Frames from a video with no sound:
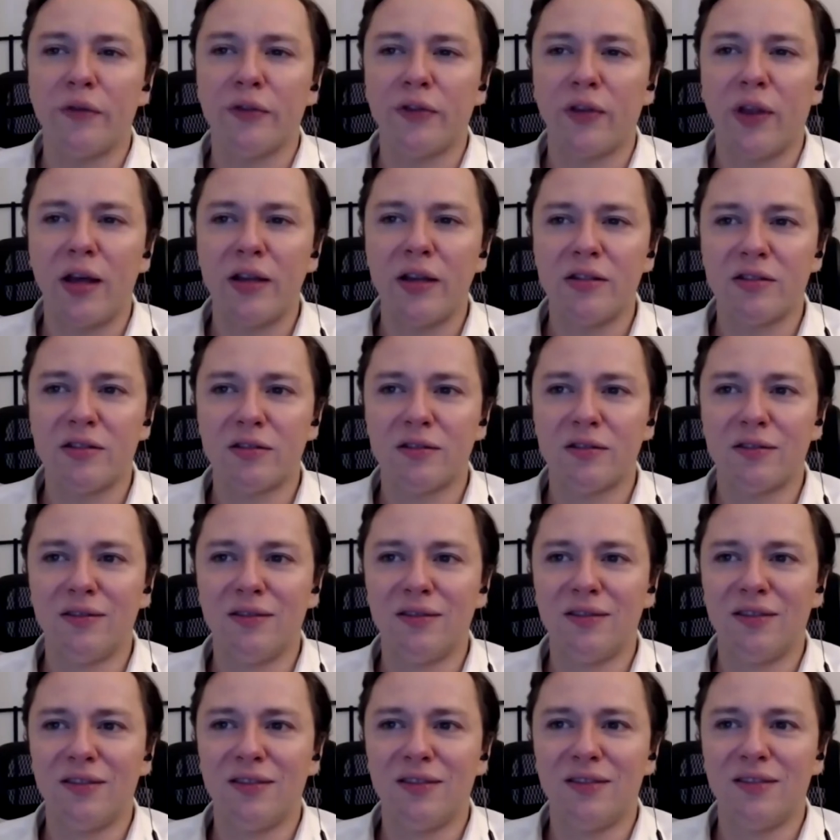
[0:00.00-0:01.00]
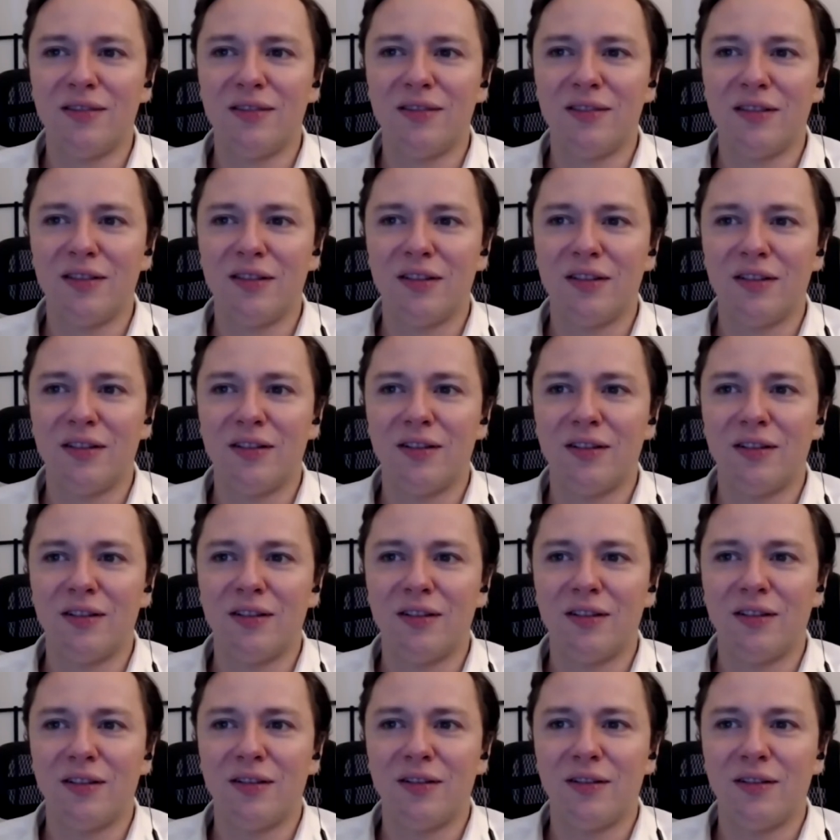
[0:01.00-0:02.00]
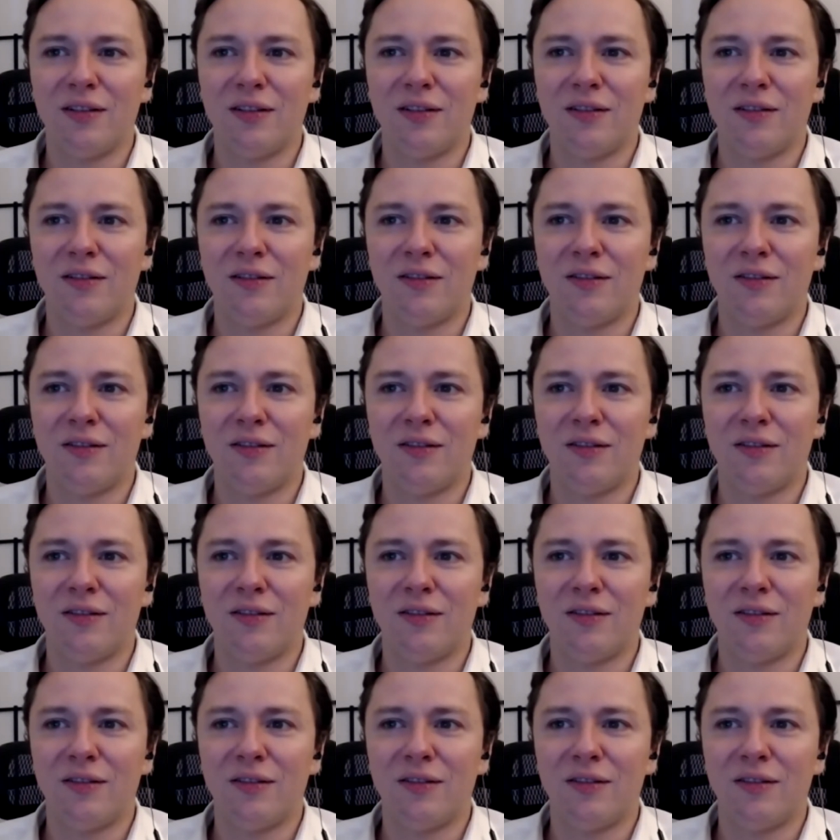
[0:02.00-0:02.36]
slides? No slides.